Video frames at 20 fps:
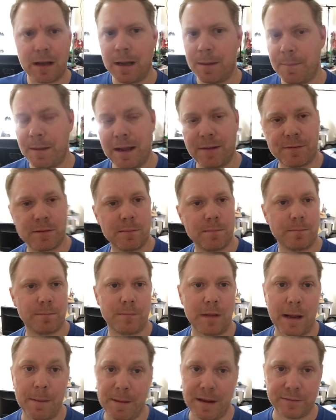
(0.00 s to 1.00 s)
may have
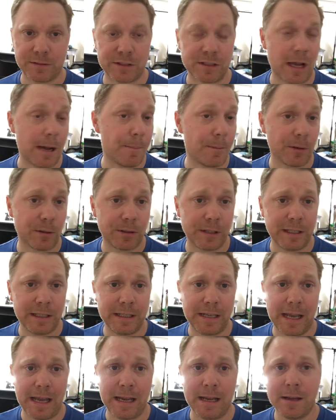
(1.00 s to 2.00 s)
to stop early
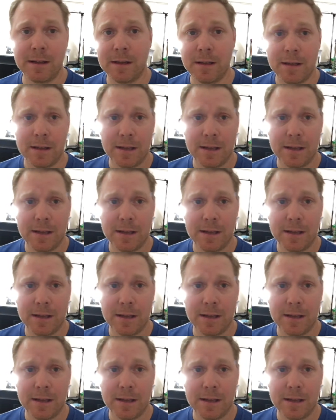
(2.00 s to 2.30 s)
today.